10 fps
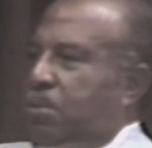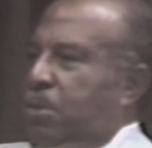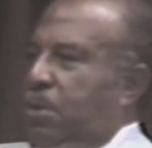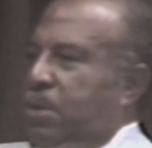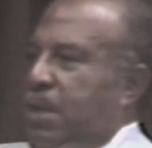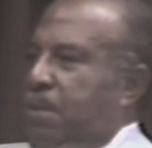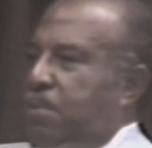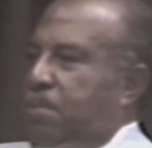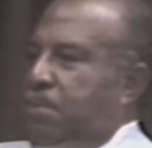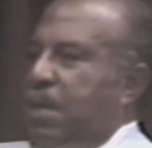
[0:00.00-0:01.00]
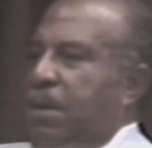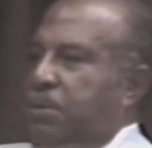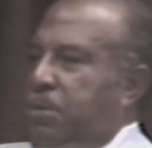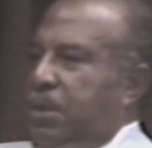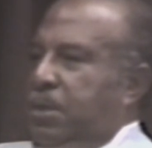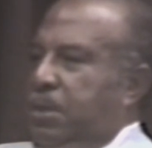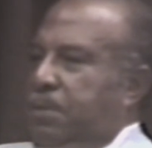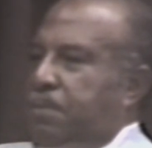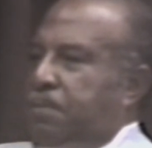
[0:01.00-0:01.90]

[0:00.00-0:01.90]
broaden their boundaries,